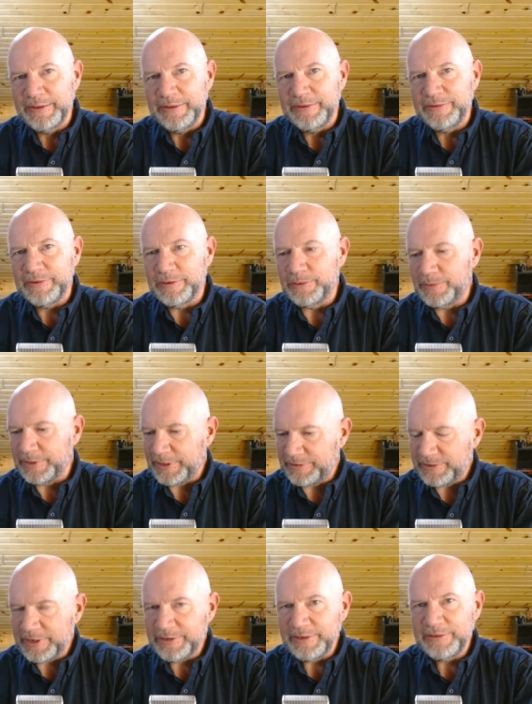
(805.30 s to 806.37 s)
So, when I
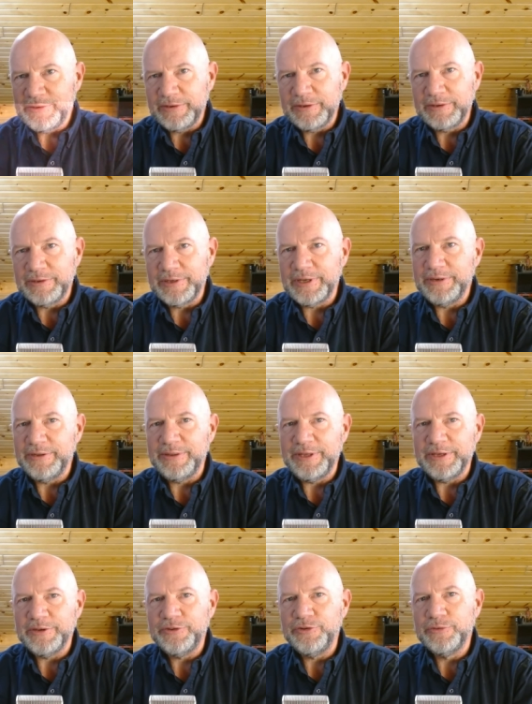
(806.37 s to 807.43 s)
started to look into
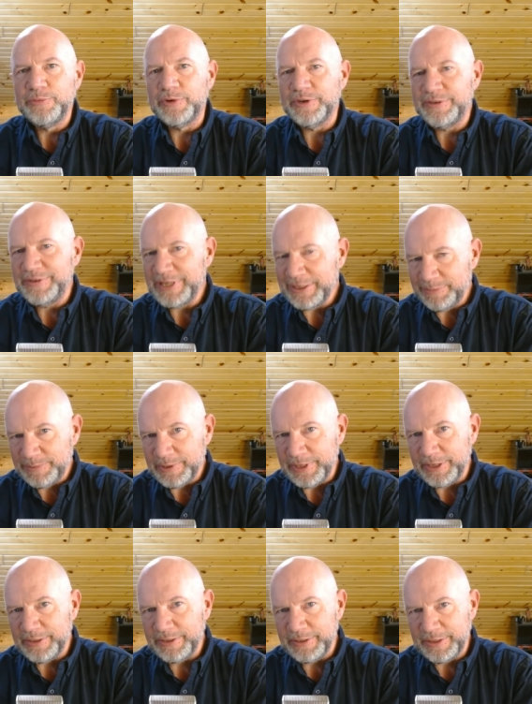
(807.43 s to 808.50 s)
the issue more
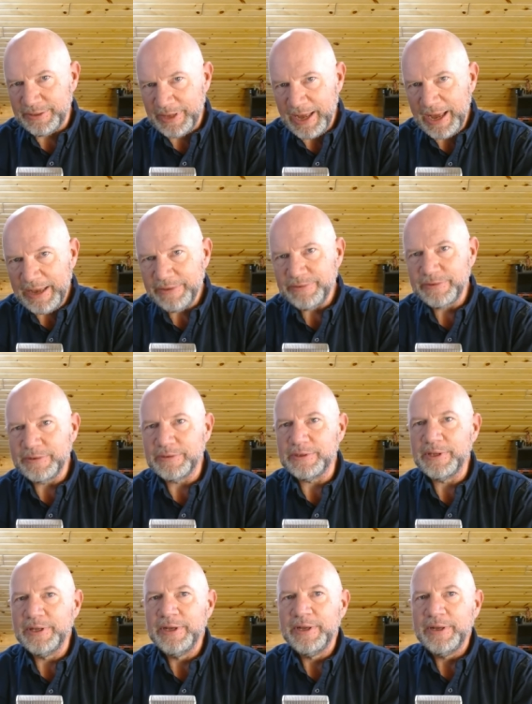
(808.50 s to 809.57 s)
deeply in high
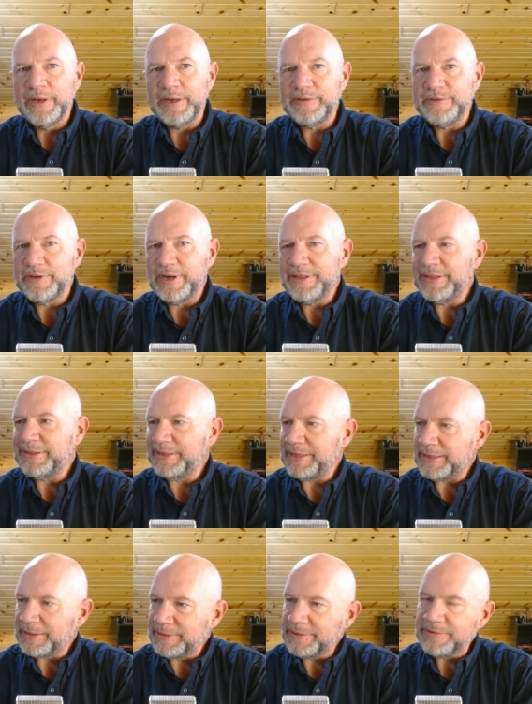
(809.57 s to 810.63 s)
school, I saw that
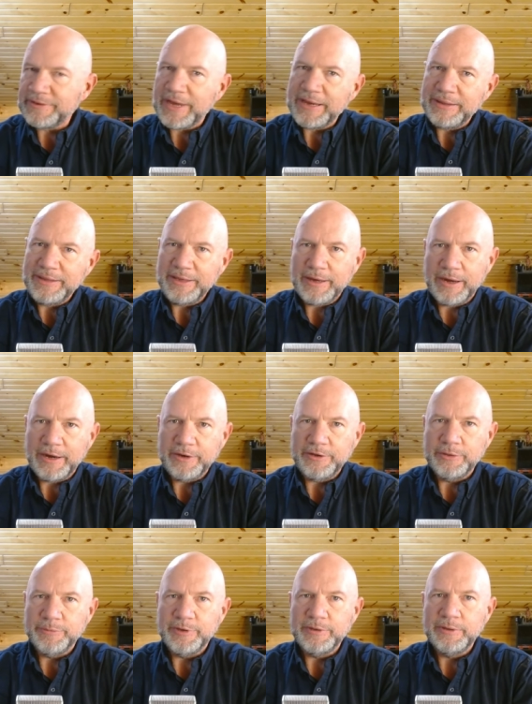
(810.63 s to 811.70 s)
the other side of the
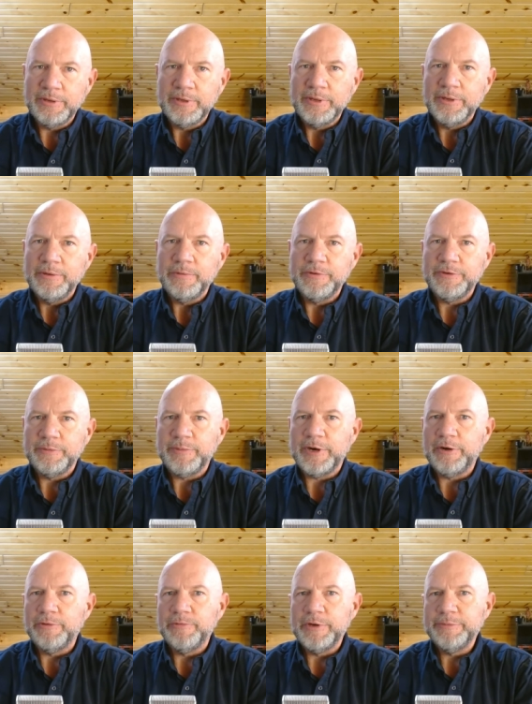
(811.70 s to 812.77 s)
argument was
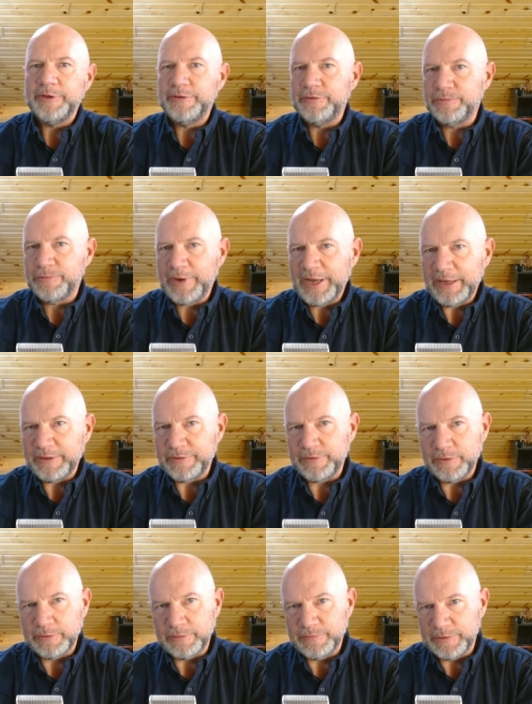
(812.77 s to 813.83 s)
about women's
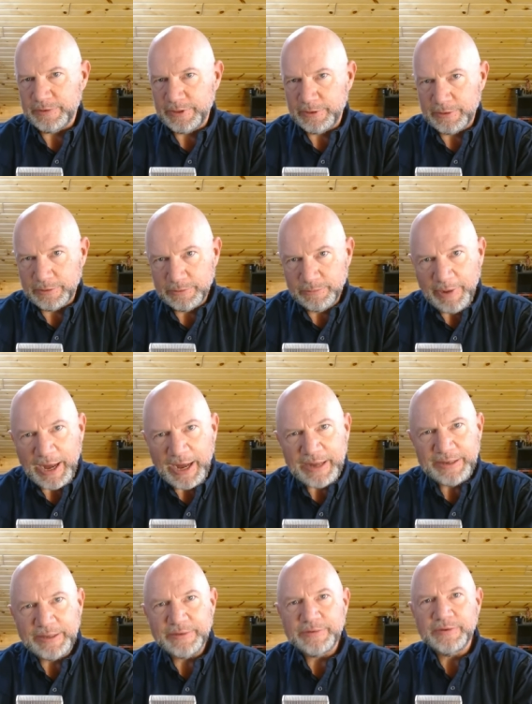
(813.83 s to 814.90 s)
rights over their own
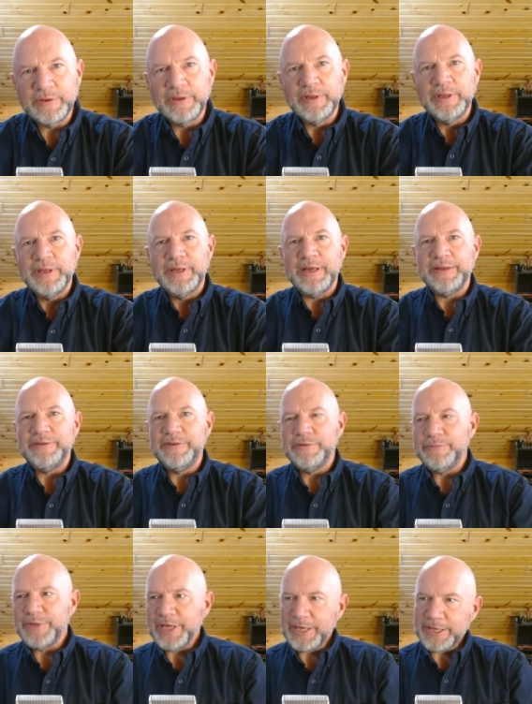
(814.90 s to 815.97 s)
bodies. And
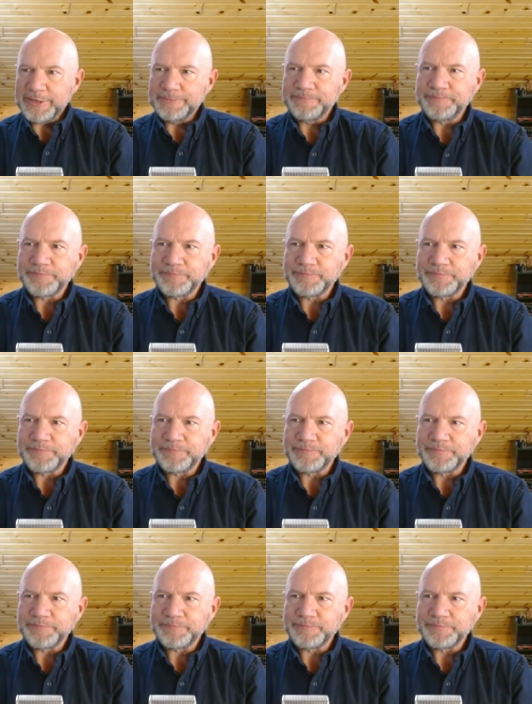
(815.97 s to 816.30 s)
to me,